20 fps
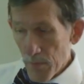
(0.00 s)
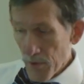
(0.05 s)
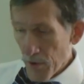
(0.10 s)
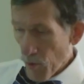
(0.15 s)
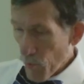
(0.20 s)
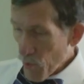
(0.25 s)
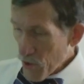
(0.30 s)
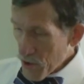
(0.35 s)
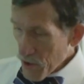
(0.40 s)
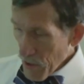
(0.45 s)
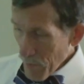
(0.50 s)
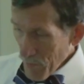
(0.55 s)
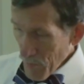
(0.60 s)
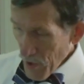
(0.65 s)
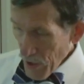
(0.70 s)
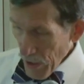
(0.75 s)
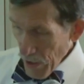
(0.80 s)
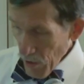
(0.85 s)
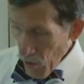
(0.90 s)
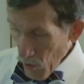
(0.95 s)
There was
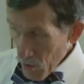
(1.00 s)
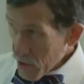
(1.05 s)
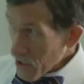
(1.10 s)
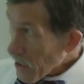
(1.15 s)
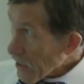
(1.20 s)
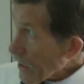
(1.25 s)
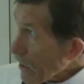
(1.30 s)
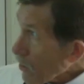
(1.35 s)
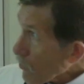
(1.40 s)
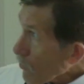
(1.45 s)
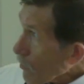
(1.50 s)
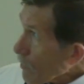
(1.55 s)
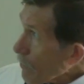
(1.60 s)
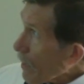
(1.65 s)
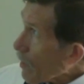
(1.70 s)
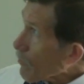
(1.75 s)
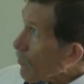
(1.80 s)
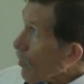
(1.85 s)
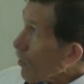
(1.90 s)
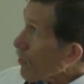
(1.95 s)
something else, I can't
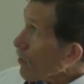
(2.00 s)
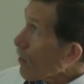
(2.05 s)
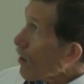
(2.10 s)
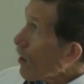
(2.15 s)
remember.